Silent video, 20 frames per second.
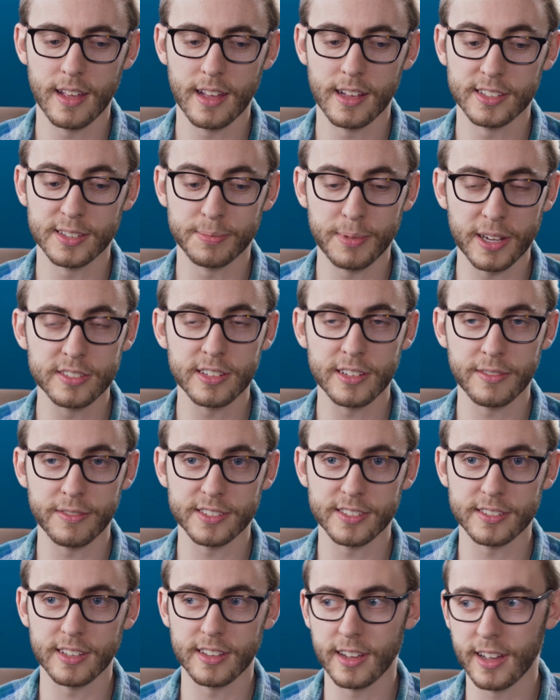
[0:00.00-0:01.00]
especially if
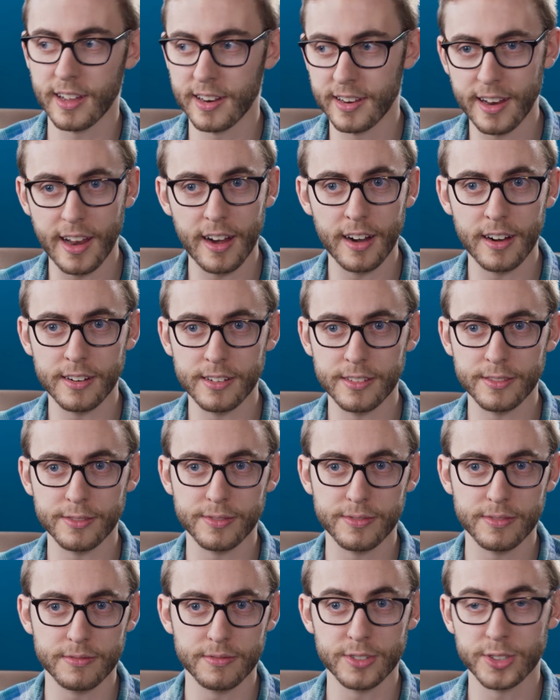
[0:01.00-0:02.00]
it's a
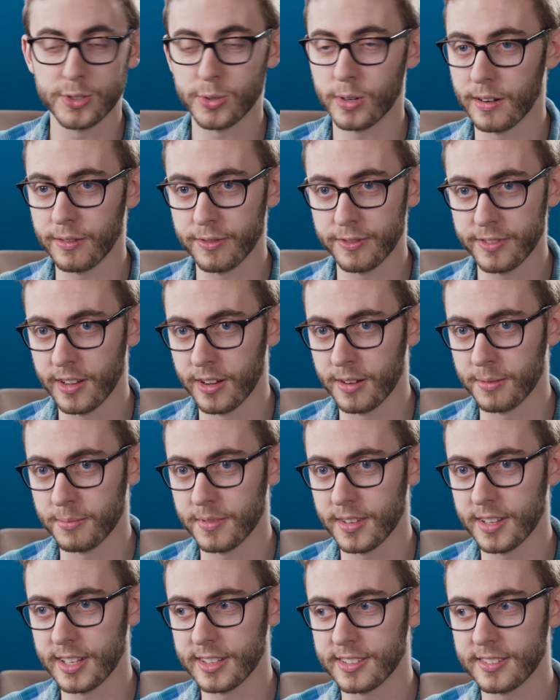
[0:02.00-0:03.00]
narrative short
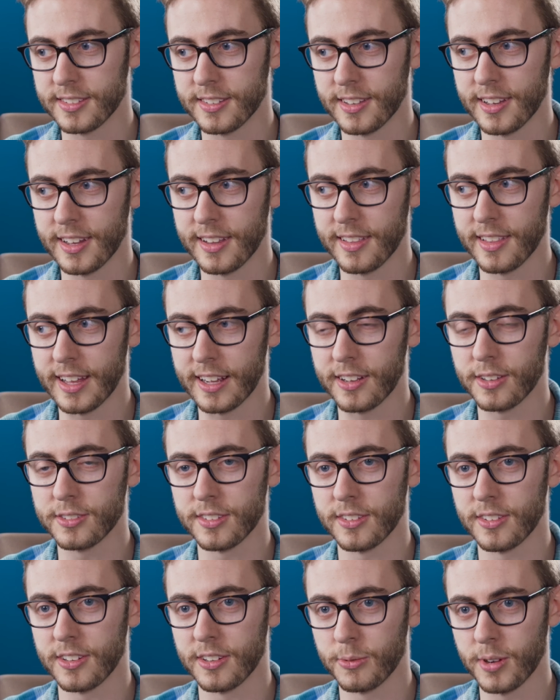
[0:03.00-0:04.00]
film, that goes
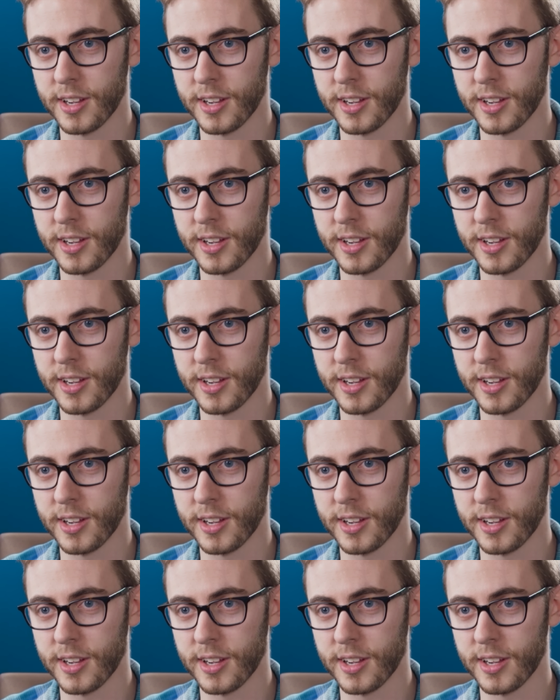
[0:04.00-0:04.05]
a long